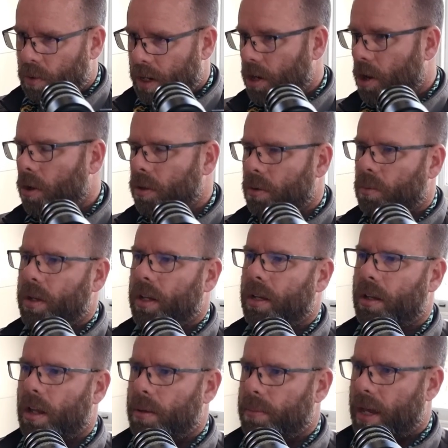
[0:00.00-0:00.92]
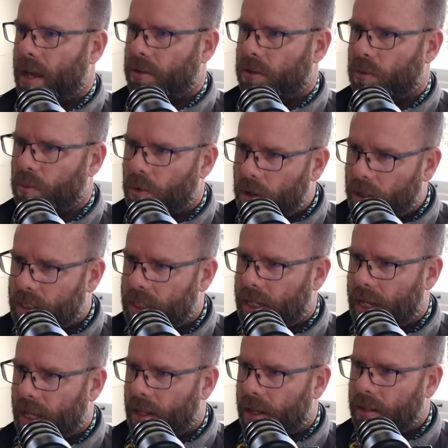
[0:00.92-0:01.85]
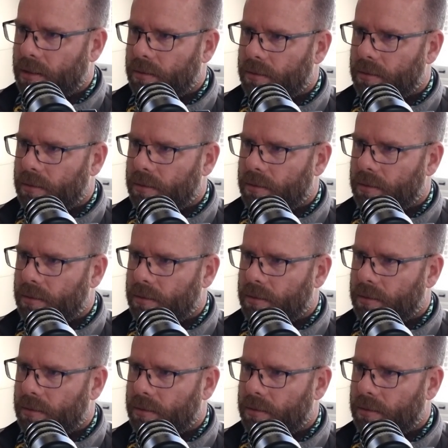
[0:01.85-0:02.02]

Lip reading: know that we're going to be able to work together